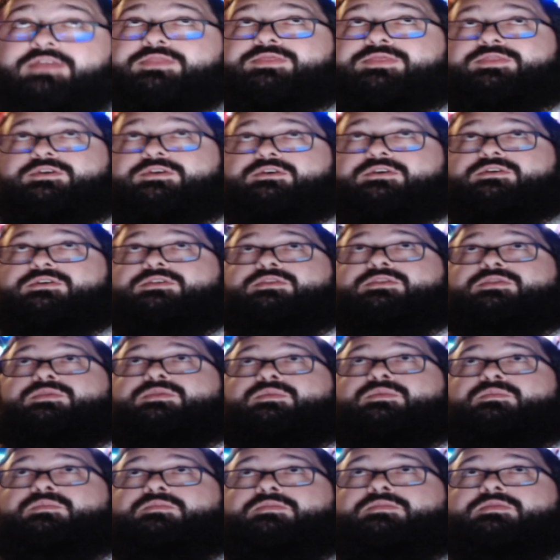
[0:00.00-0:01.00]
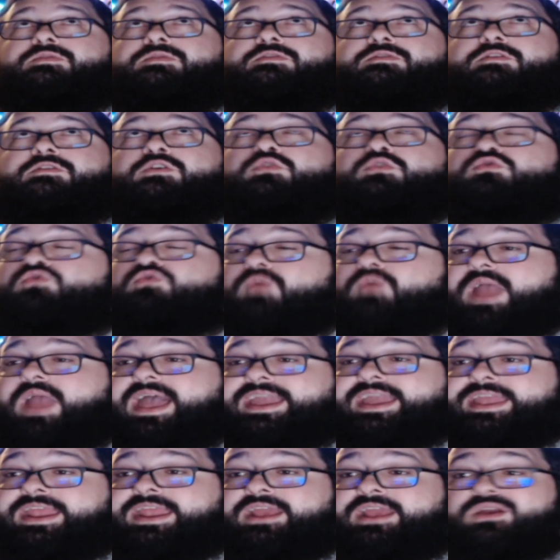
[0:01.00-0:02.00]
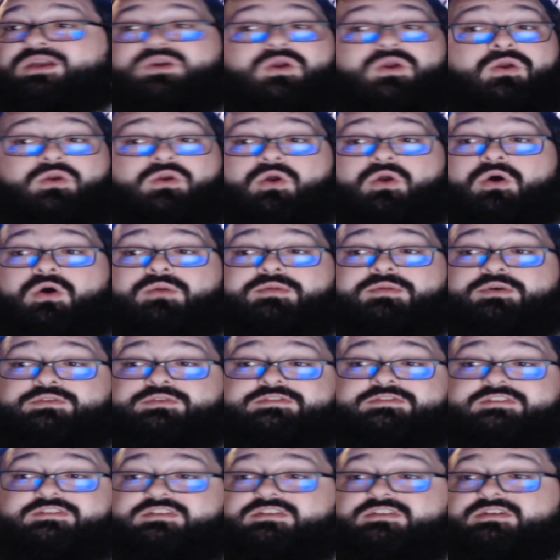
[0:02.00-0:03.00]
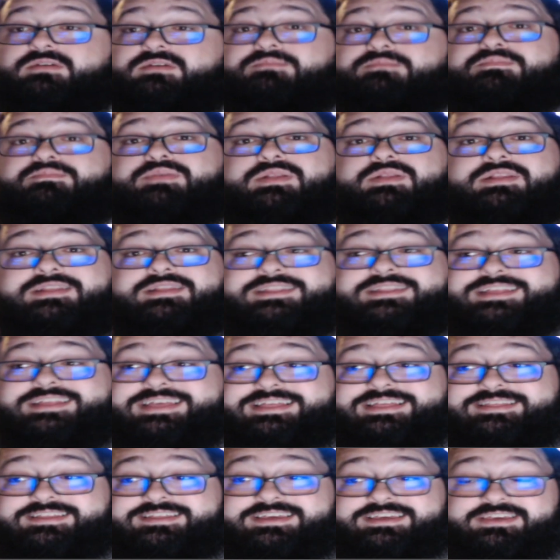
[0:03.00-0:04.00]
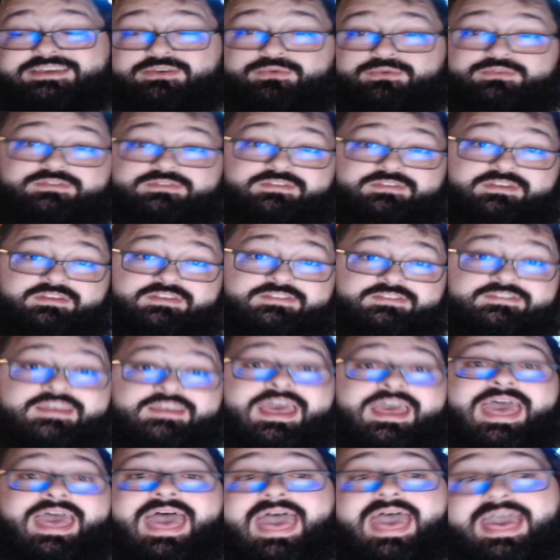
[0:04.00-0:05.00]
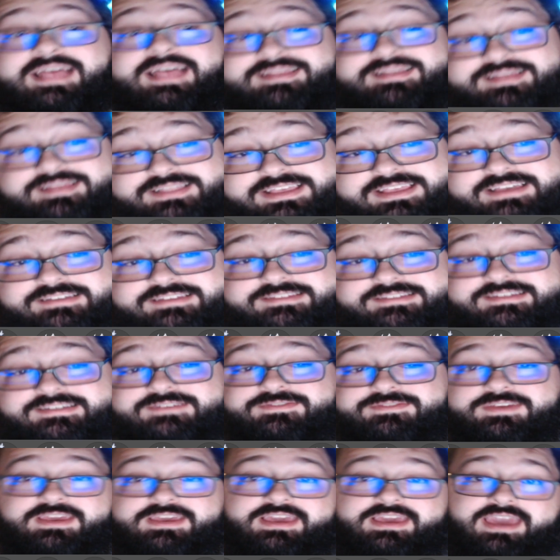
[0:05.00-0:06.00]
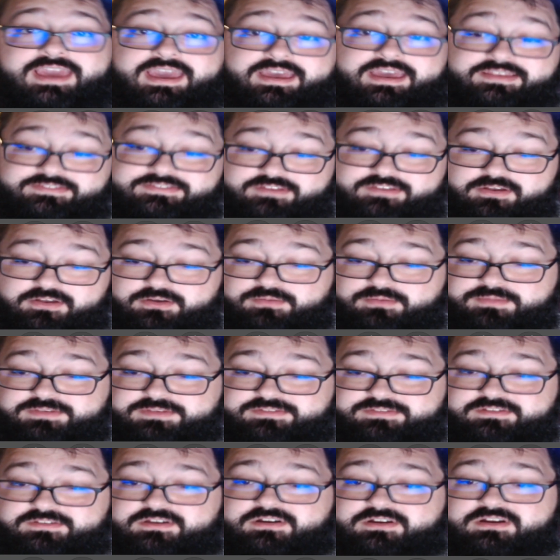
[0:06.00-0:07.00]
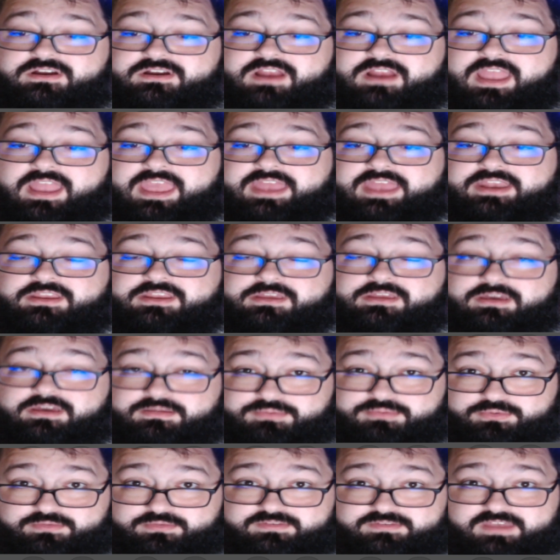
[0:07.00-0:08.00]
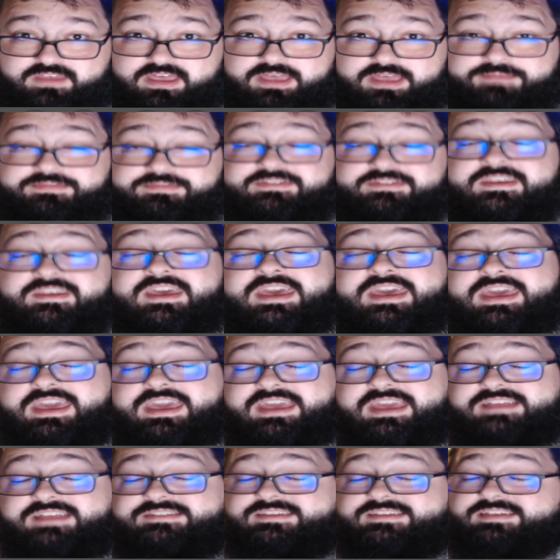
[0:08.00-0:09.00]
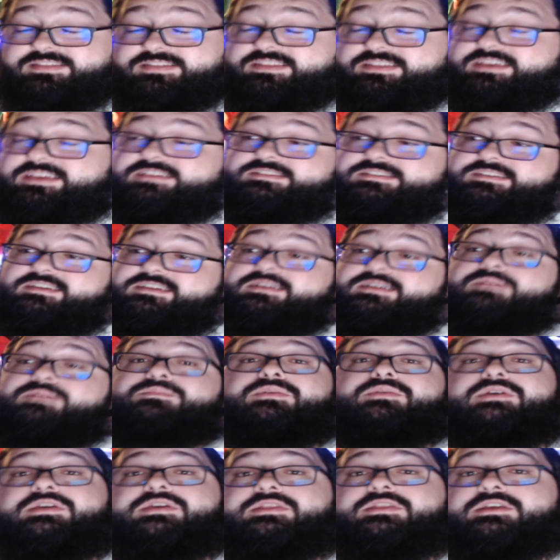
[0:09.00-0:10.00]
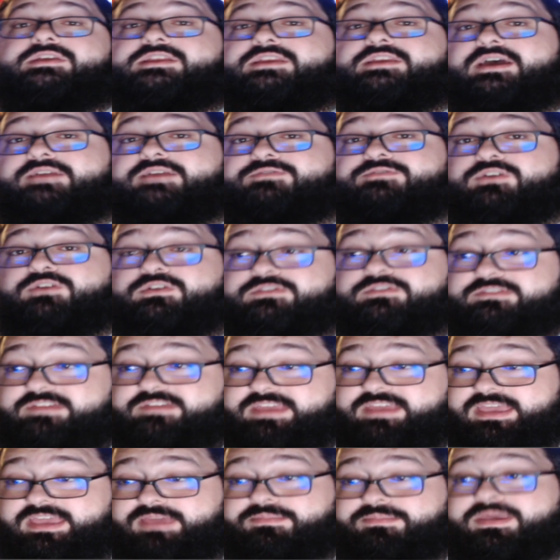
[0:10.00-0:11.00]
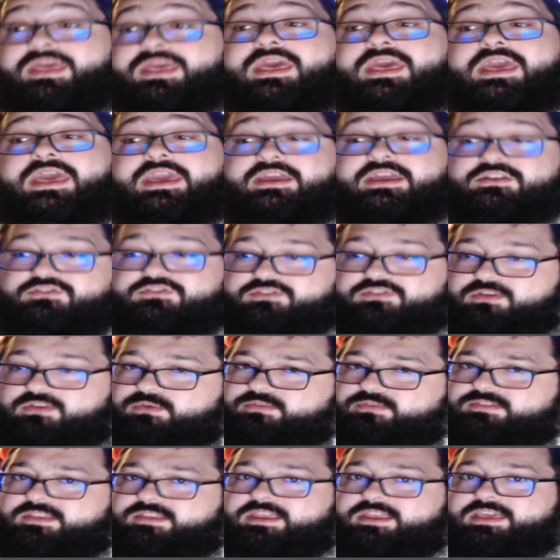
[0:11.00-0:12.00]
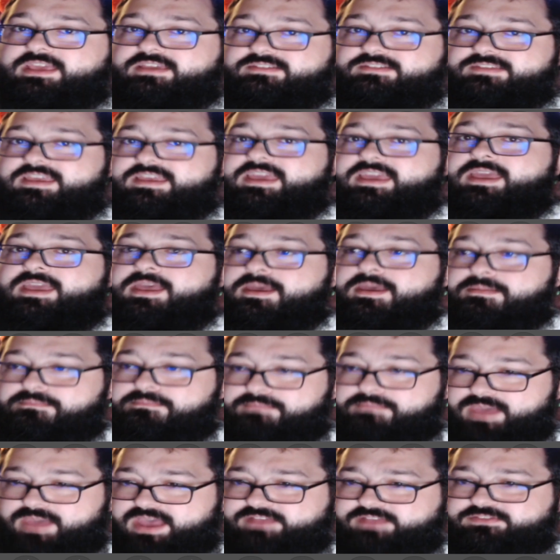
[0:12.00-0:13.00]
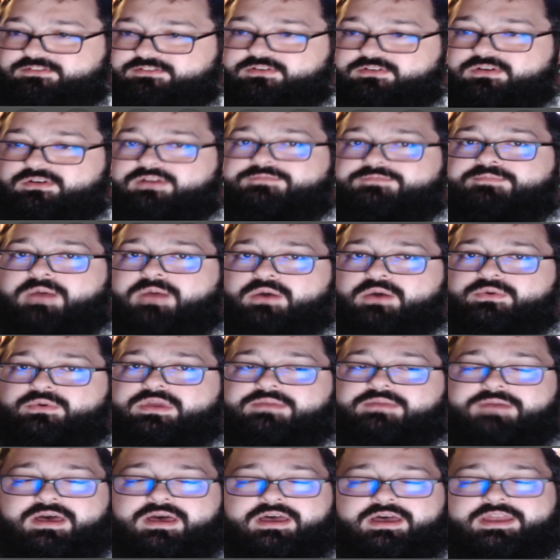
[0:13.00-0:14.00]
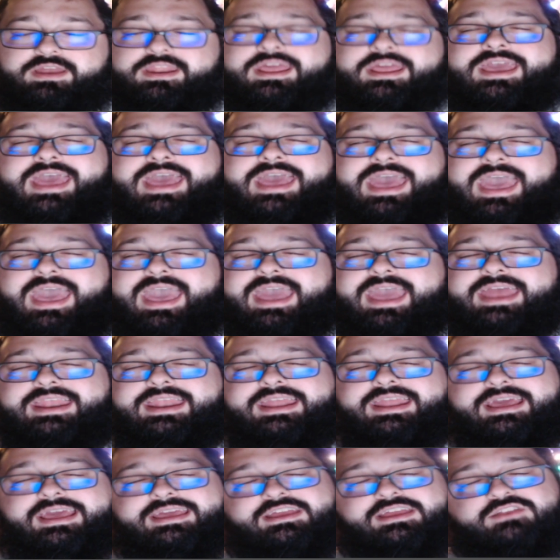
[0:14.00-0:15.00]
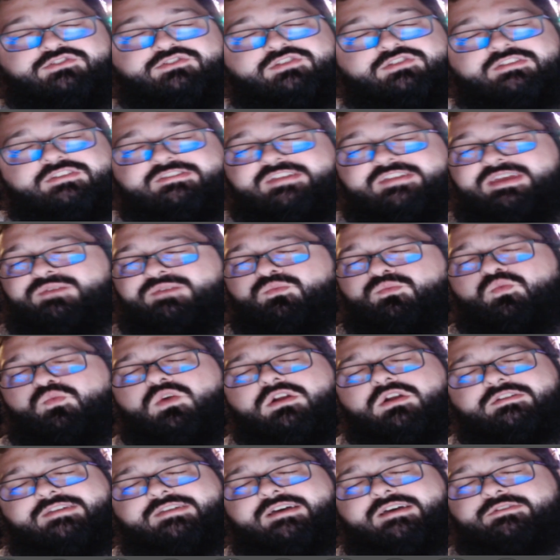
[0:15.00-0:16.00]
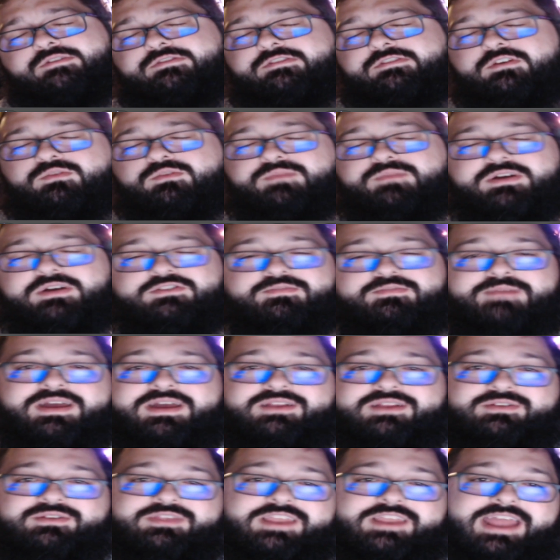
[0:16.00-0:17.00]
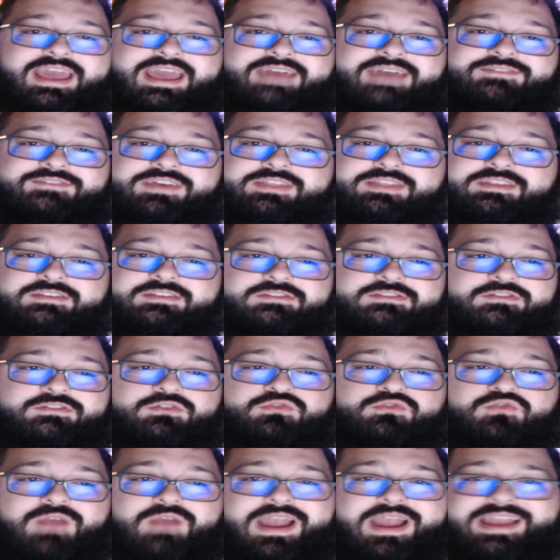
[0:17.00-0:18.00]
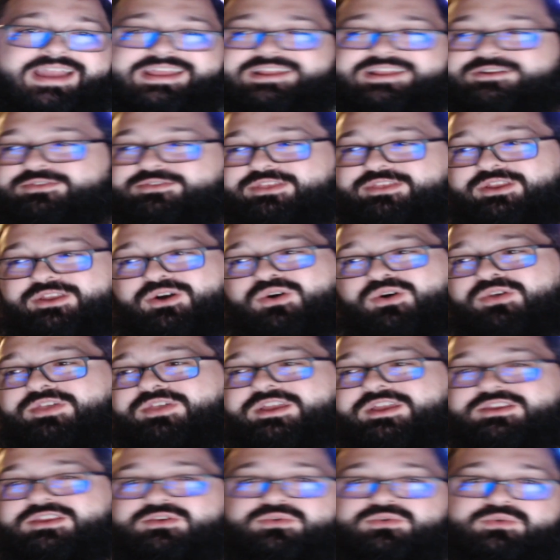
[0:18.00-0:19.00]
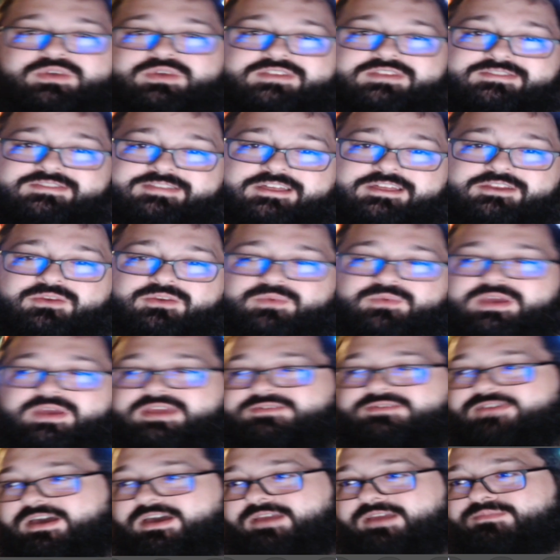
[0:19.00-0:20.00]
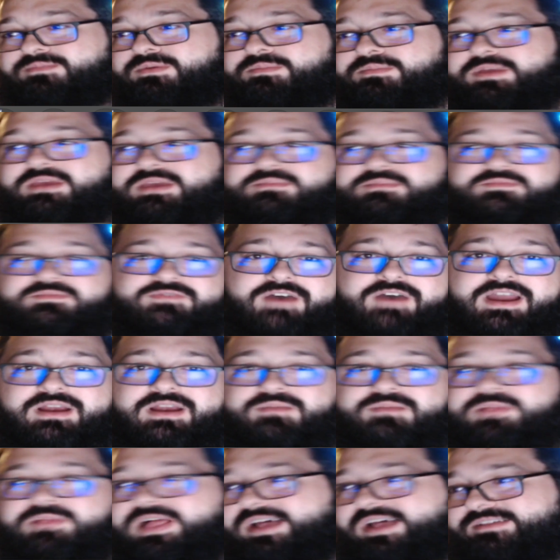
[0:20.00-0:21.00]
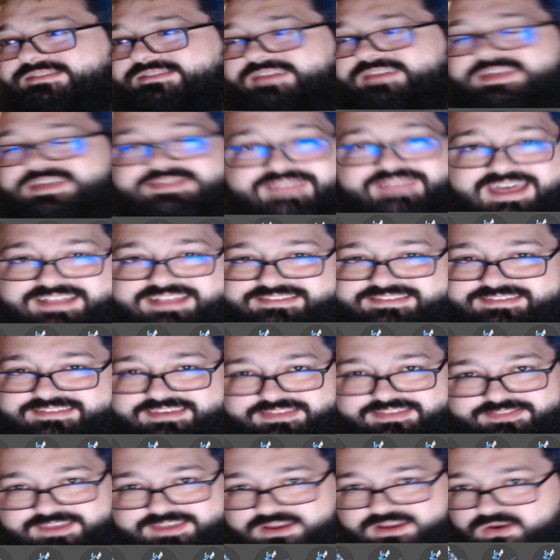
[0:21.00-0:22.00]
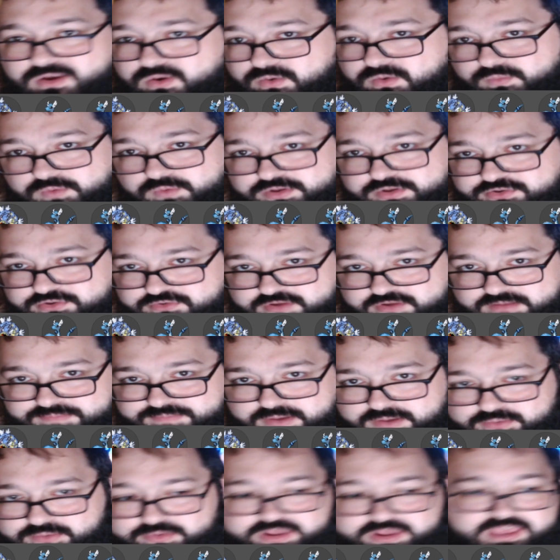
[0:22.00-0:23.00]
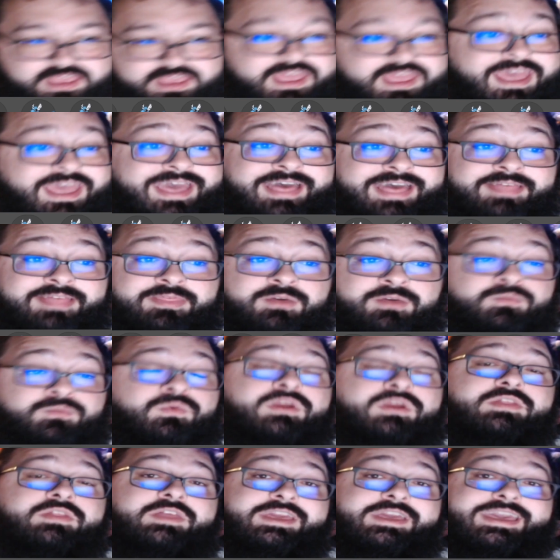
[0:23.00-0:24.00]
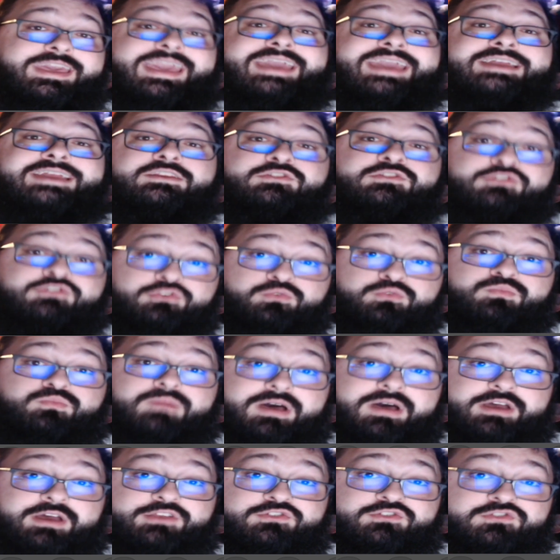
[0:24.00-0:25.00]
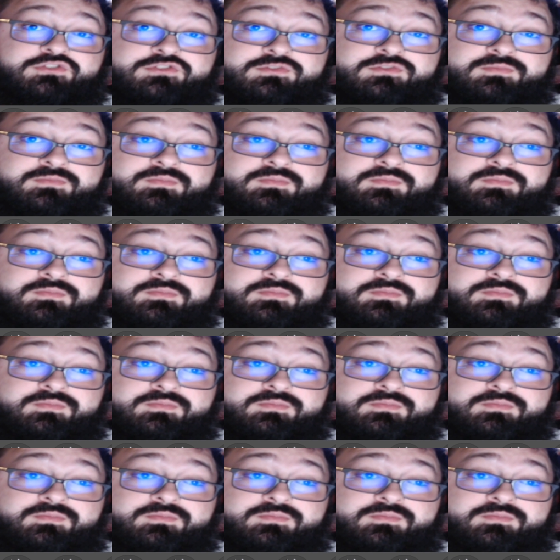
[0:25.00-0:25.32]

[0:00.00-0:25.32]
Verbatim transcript: the two Dragonair are almost completely useless. At least if he has Omastar and Kabutops, it's at least a completely diverse team. It shows that he is a master of Pokemon, and it just it works out so much better than having these two Dragonair that all they do is Thunder Wave, Hyper Beam, Fire Blast, and that's it. They are a one-trick pony that really can't do much.